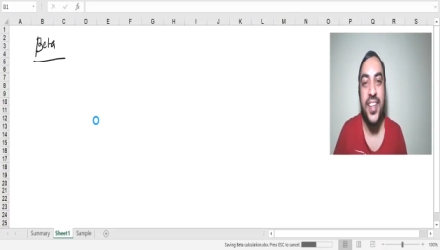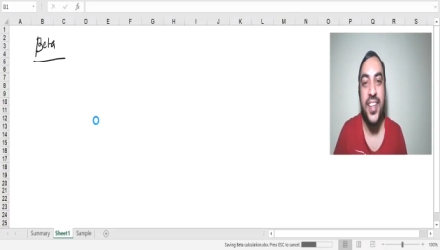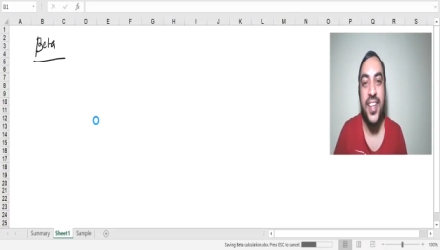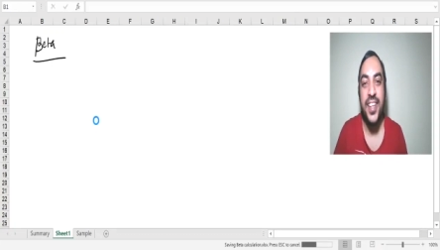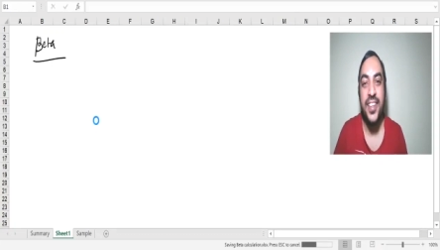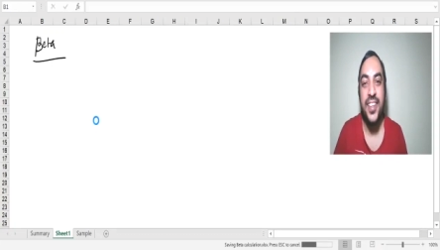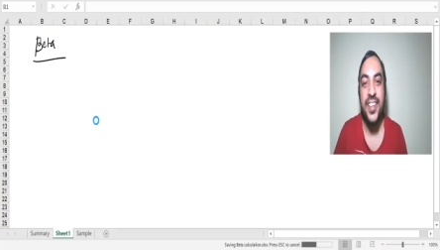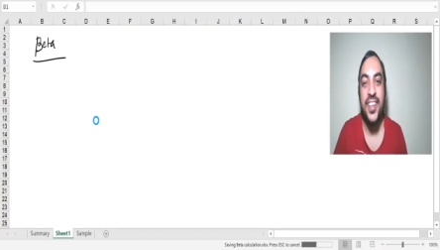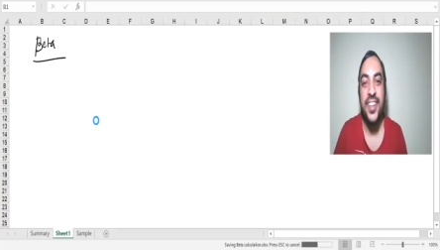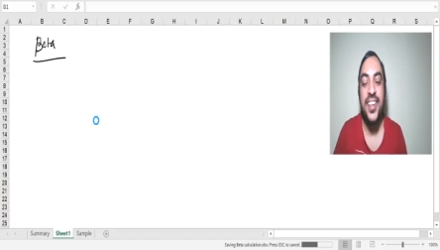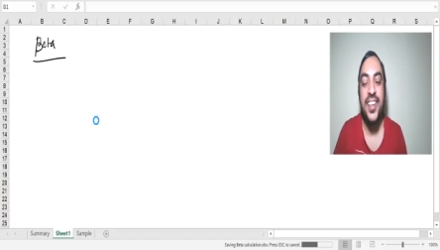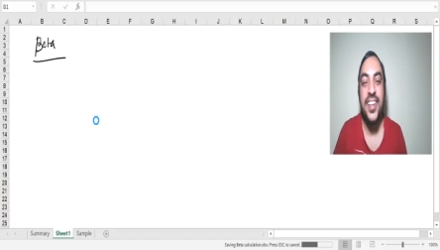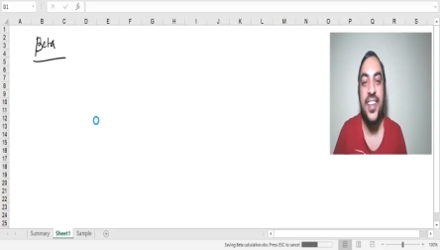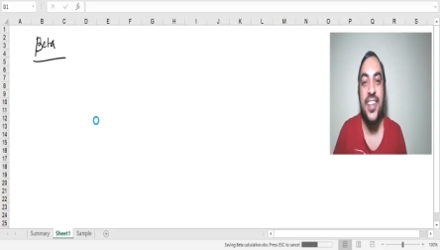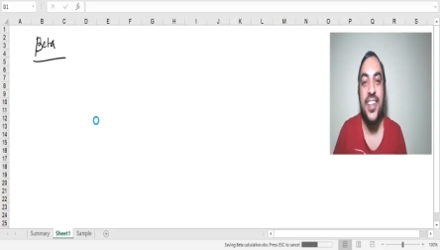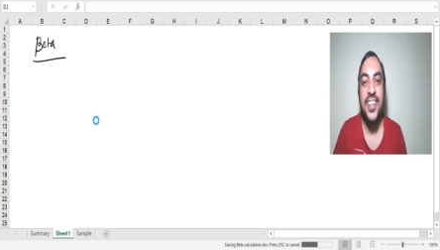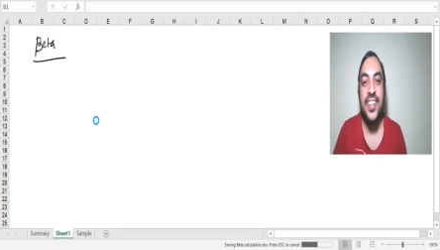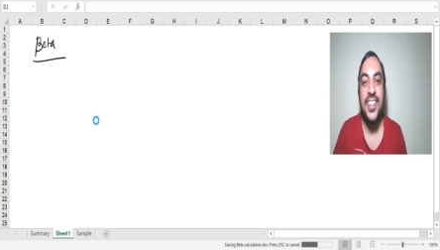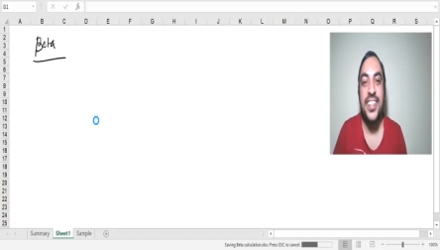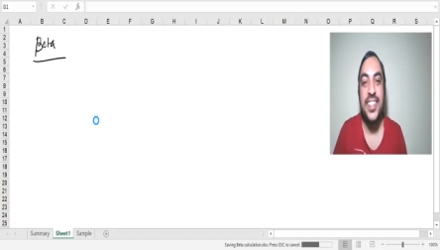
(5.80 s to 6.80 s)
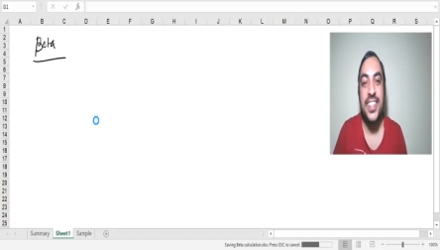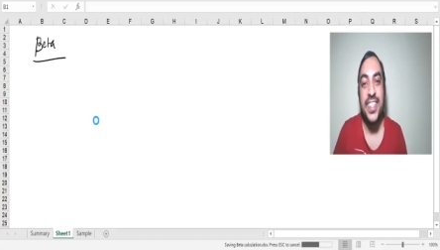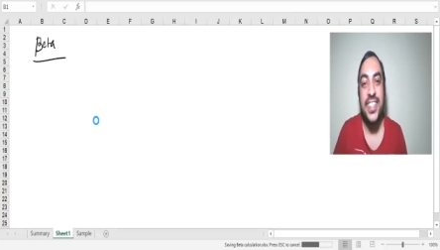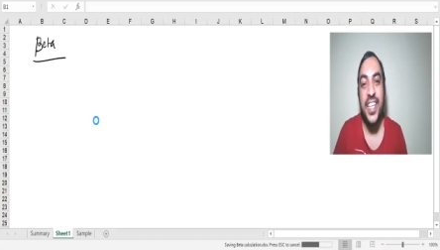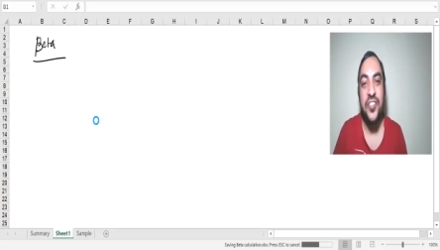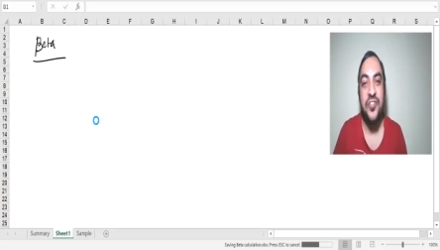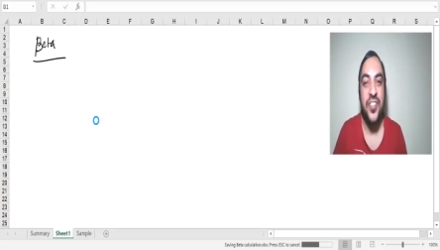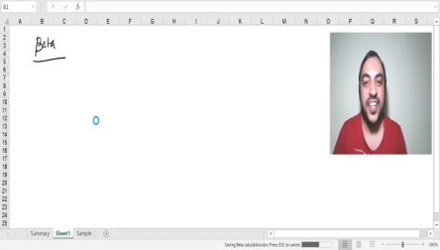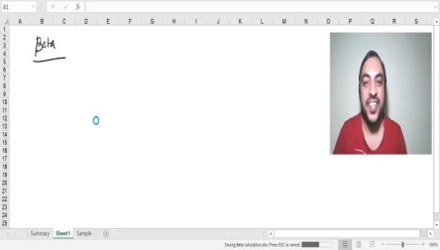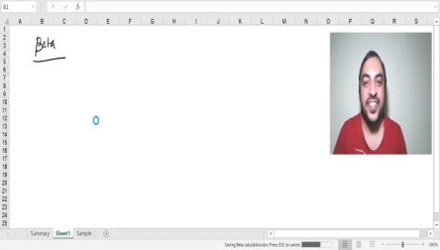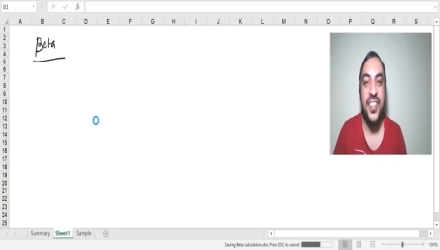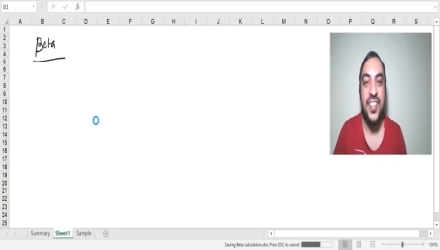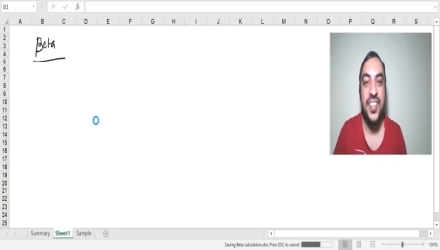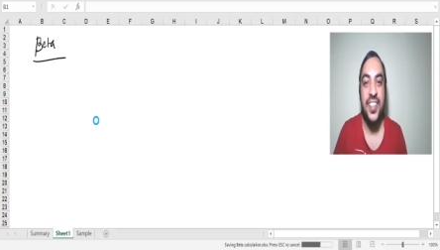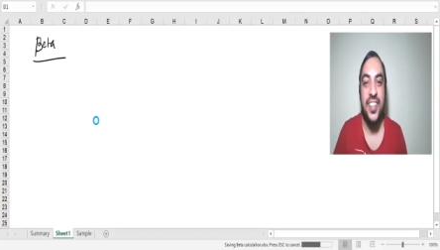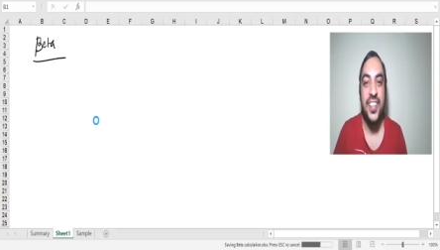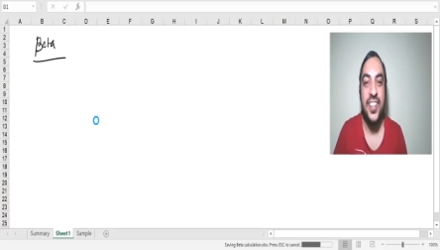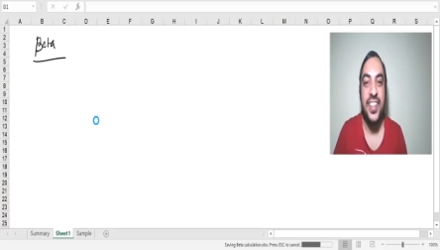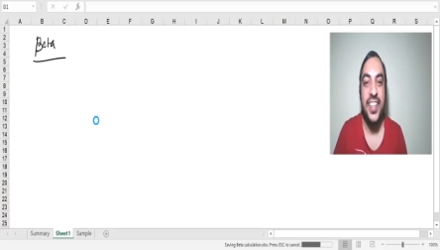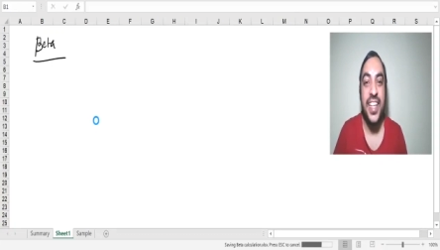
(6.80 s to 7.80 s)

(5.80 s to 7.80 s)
in CA Final